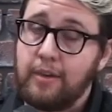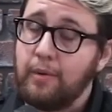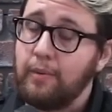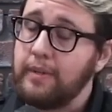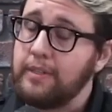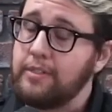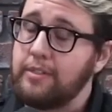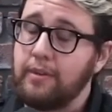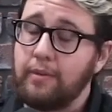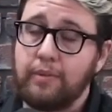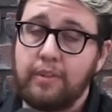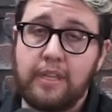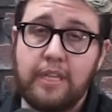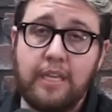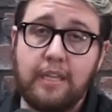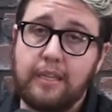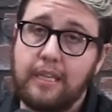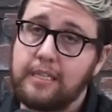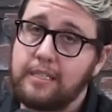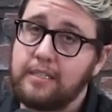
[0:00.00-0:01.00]
Owens. Don't
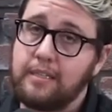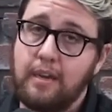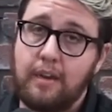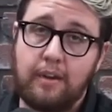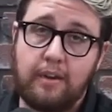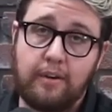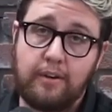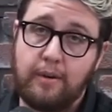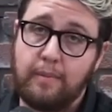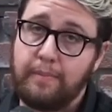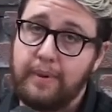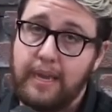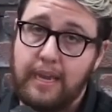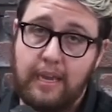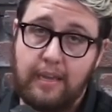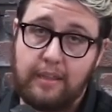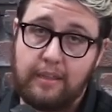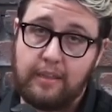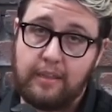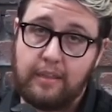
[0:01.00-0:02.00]
think that's not on your
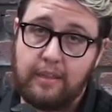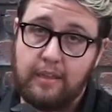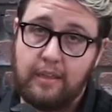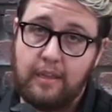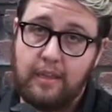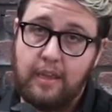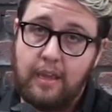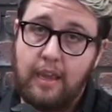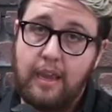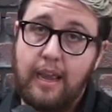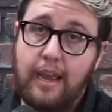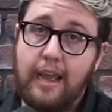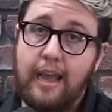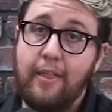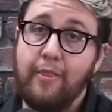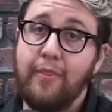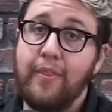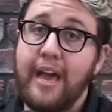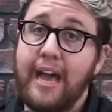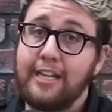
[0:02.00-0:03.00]
path.
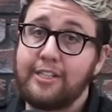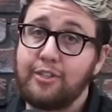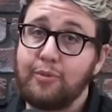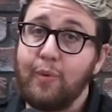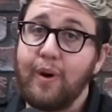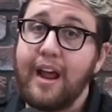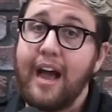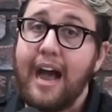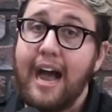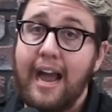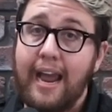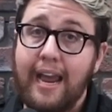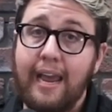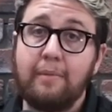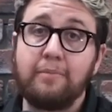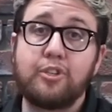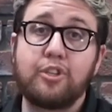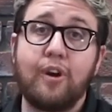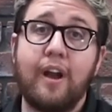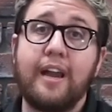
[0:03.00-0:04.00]
and that's what I
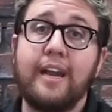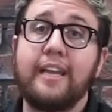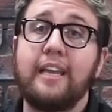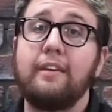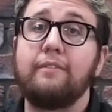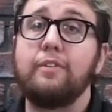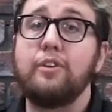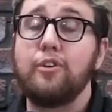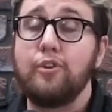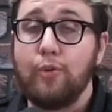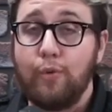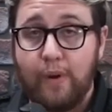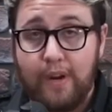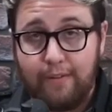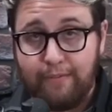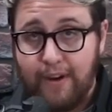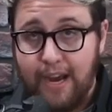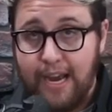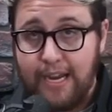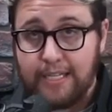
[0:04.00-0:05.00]
am trying to give you
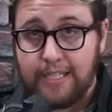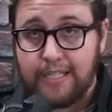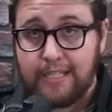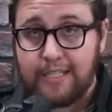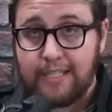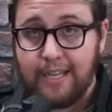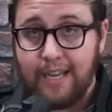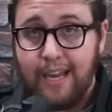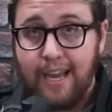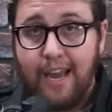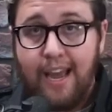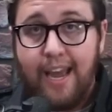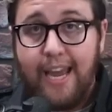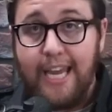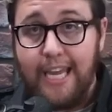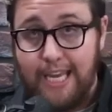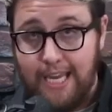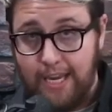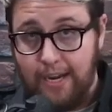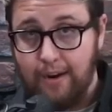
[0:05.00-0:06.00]

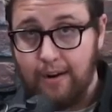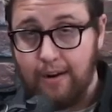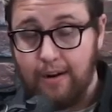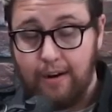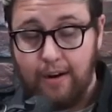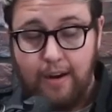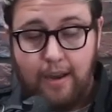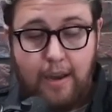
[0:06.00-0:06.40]
advice here.